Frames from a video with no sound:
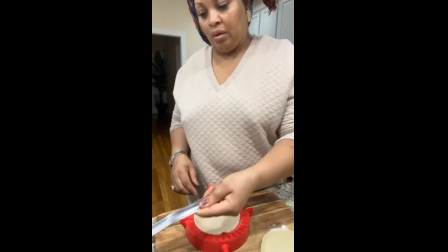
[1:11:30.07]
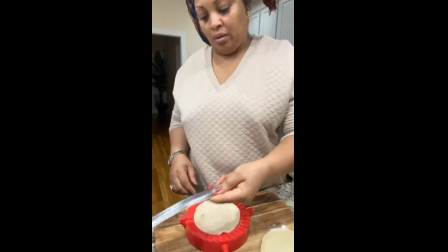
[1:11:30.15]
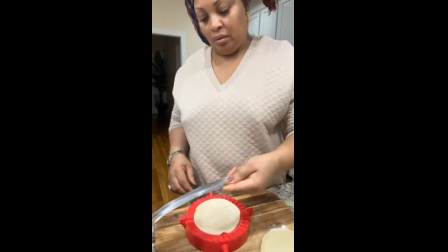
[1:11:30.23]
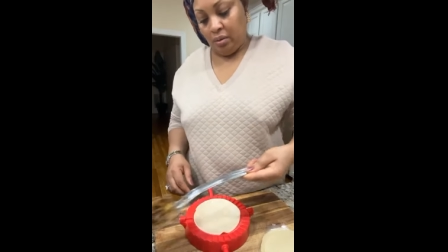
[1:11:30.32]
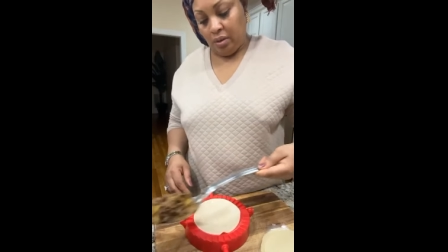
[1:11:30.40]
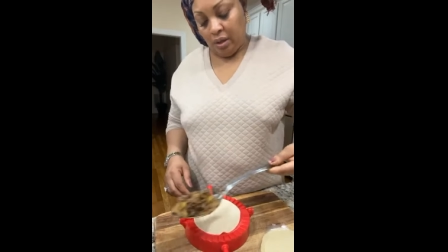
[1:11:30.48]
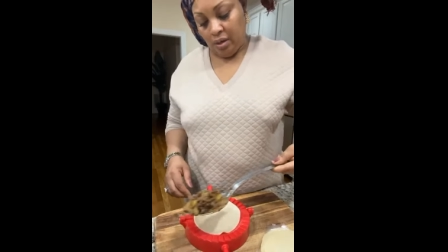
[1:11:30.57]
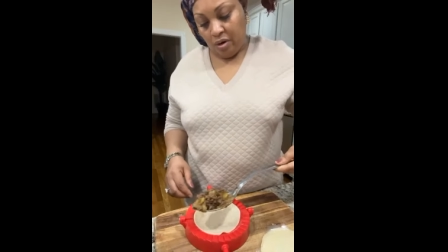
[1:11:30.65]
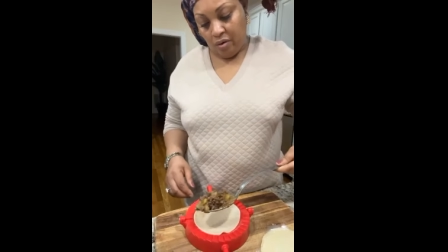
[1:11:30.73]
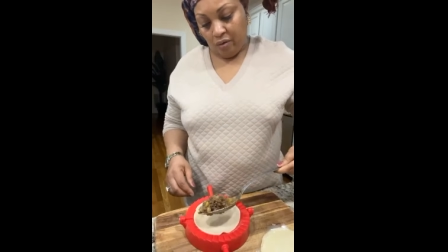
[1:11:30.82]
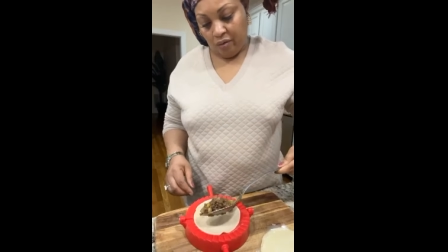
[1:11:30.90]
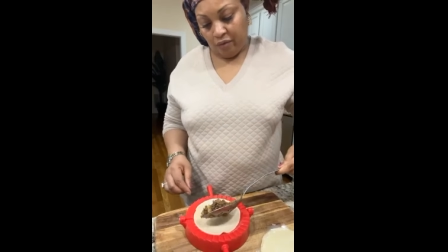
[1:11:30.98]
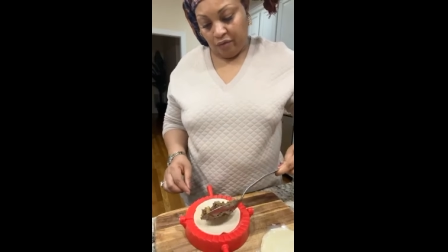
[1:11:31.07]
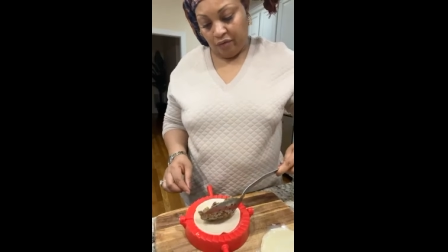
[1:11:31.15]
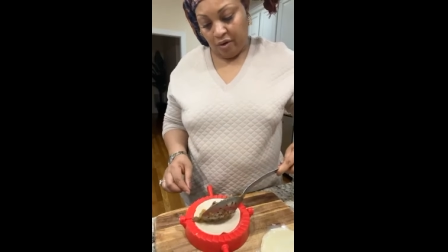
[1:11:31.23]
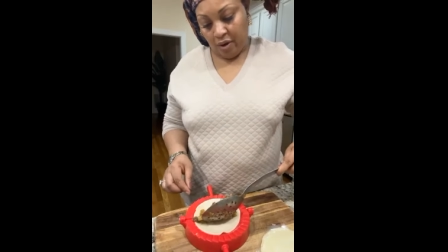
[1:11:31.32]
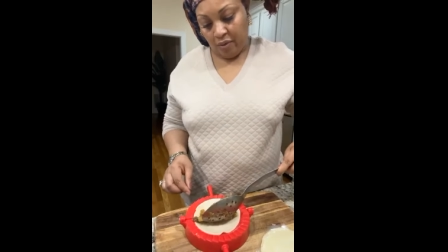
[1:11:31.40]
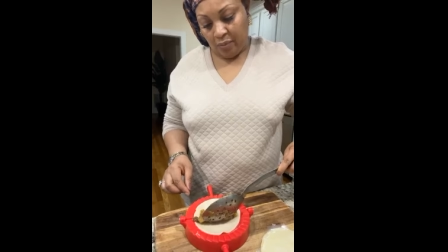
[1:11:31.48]
So you're going to take your
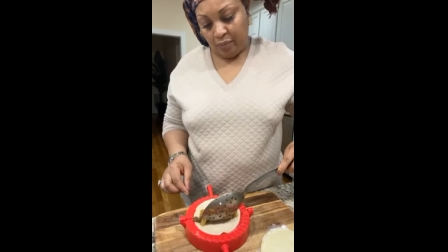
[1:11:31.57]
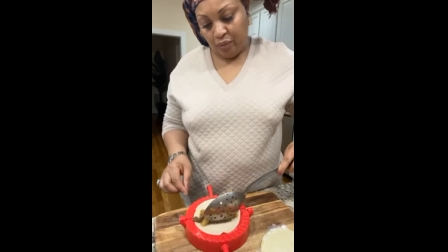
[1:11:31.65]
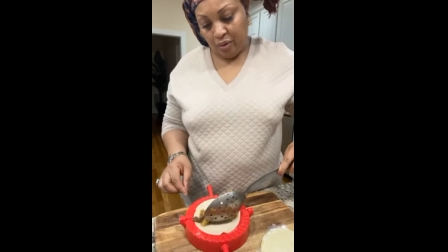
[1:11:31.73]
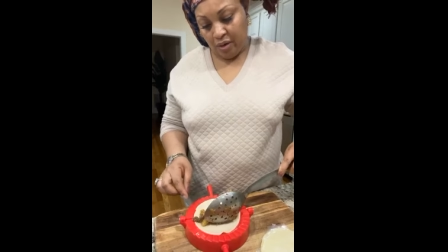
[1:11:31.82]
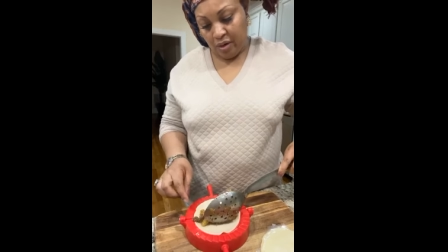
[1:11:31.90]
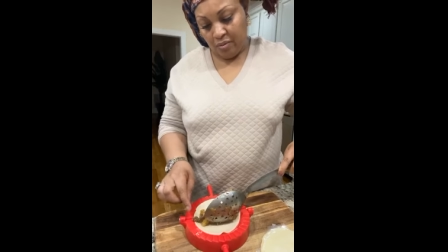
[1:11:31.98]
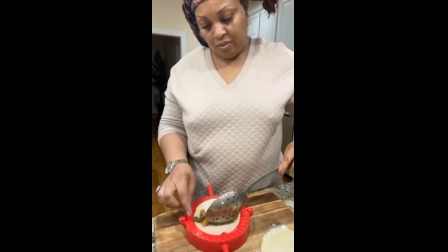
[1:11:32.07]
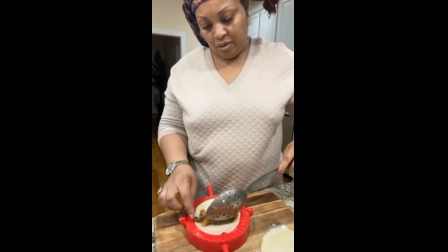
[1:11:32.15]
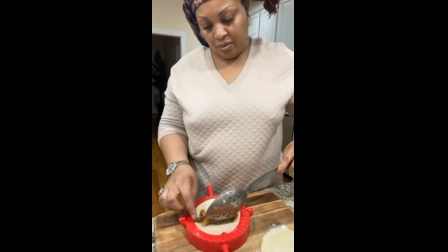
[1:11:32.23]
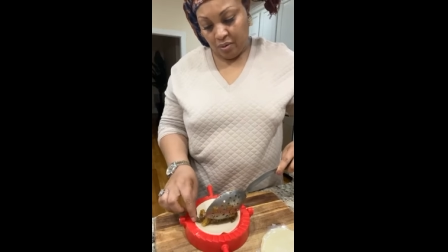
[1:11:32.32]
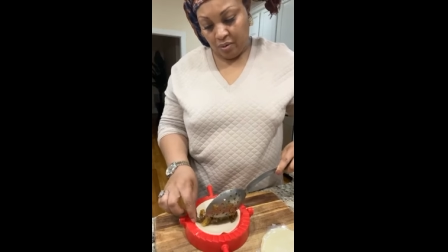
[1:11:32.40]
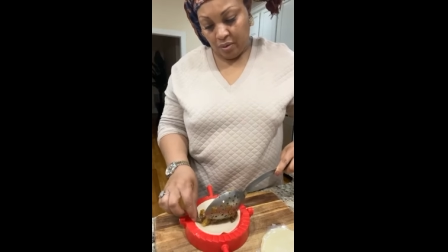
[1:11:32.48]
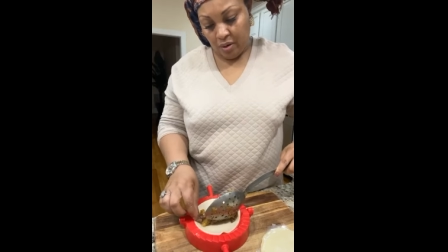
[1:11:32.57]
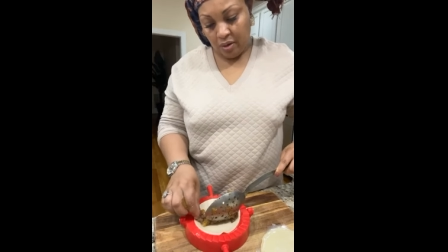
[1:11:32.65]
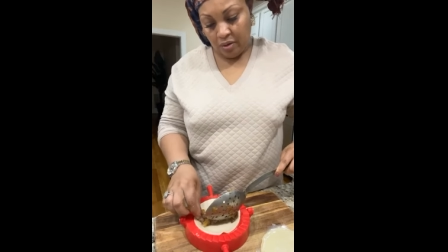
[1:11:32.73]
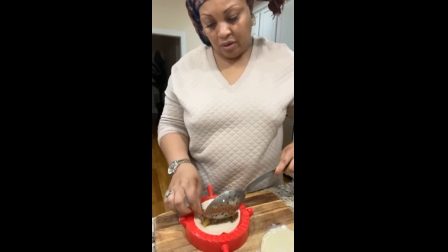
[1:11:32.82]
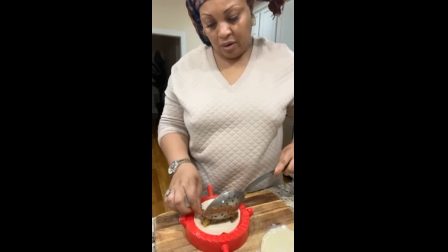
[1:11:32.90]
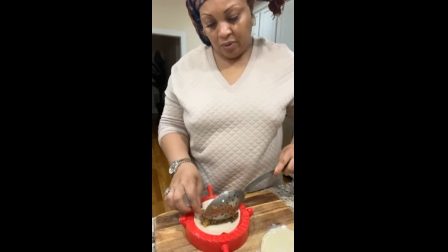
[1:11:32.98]
flour, put in the middle,
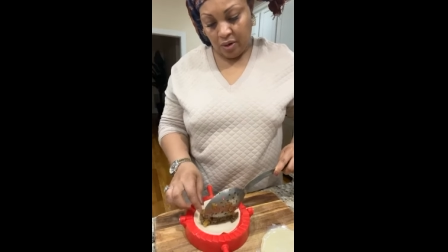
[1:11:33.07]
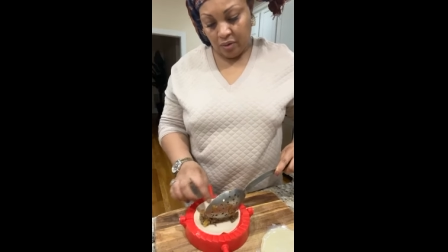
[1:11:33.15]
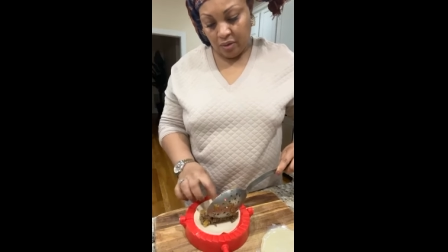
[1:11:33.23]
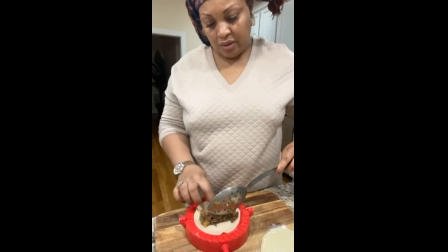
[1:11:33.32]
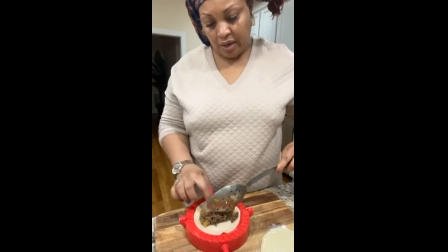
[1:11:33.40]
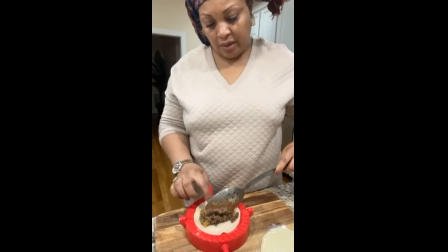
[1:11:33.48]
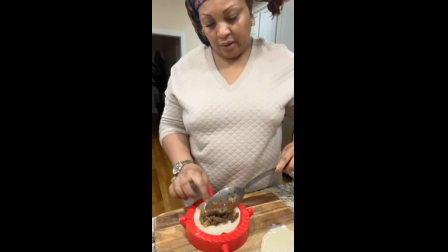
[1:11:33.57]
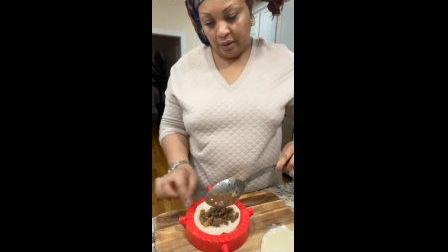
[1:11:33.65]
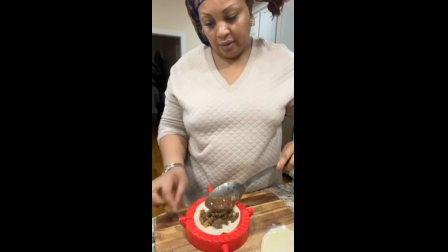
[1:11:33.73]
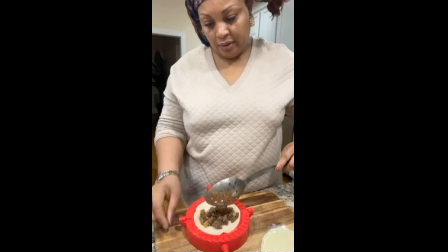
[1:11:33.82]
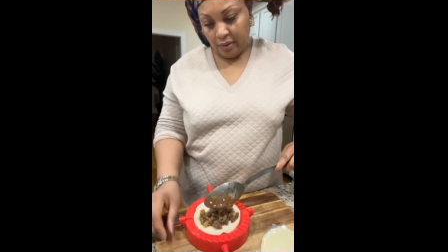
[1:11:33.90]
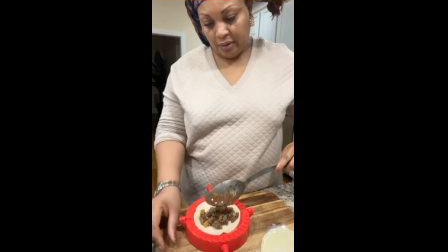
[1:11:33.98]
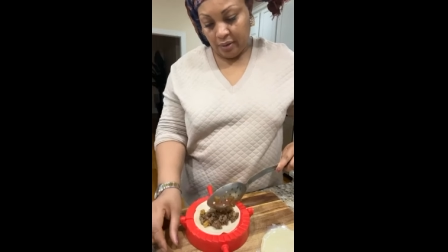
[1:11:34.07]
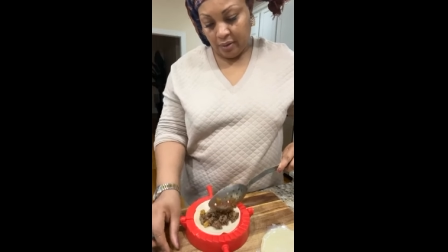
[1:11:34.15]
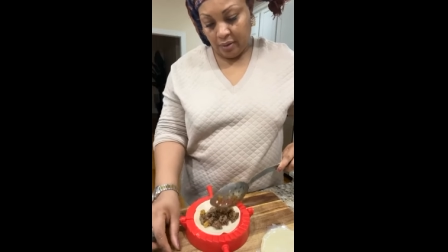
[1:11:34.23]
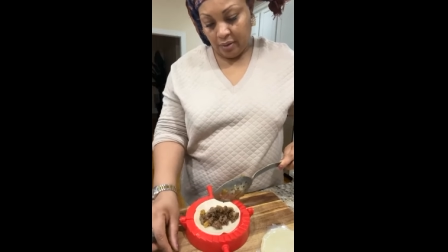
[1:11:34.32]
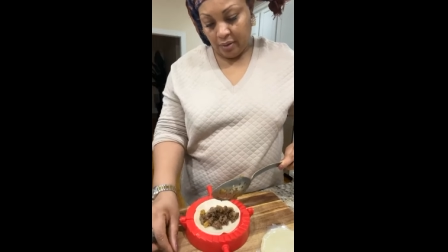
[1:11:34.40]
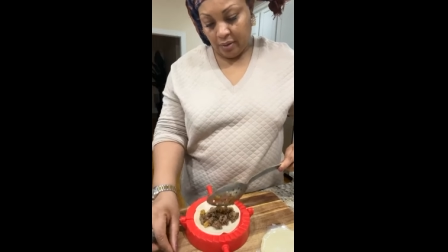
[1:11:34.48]
uh, sorry, your steak,
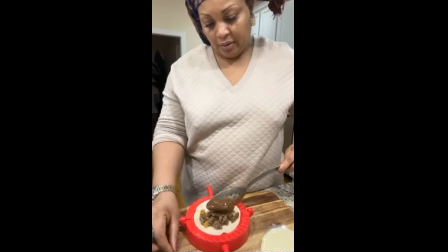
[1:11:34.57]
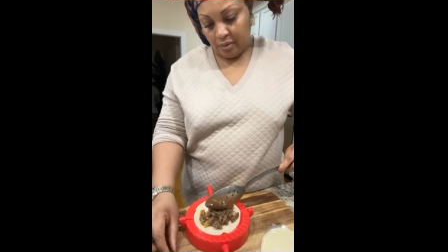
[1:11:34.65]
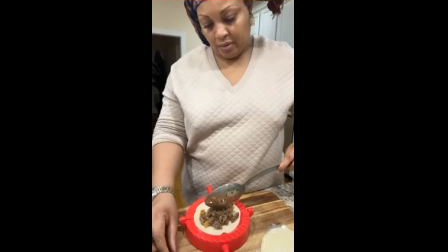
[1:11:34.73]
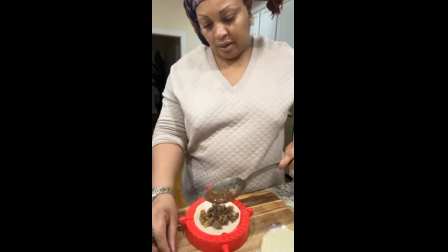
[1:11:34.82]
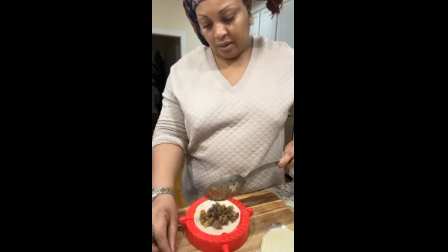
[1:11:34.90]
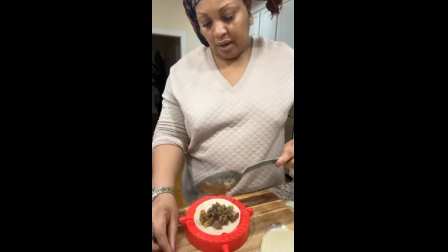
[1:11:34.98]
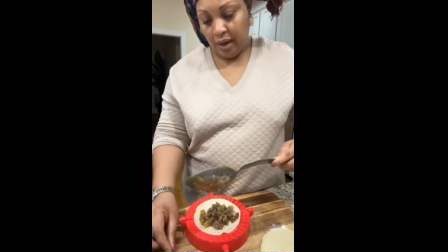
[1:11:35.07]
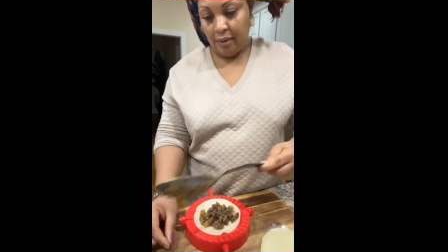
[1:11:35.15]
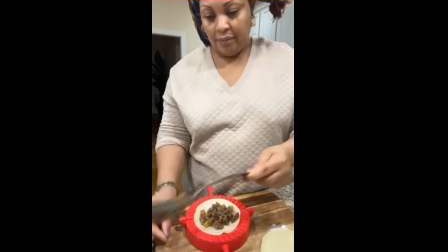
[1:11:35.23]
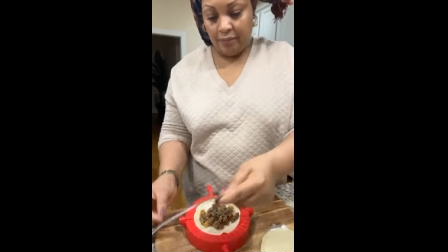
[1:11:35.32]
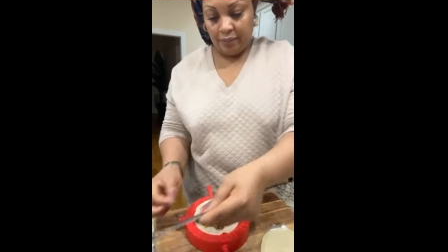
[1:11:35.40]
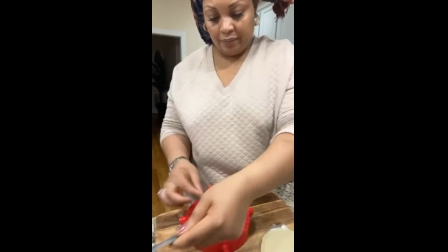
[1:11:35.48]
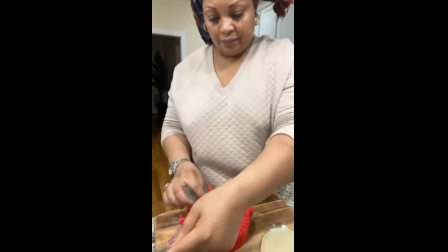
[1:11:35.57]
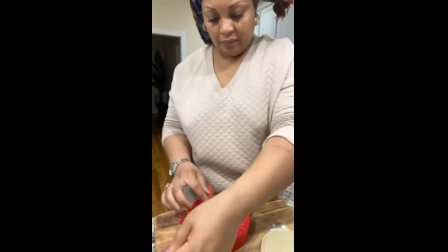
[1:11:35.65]
like that.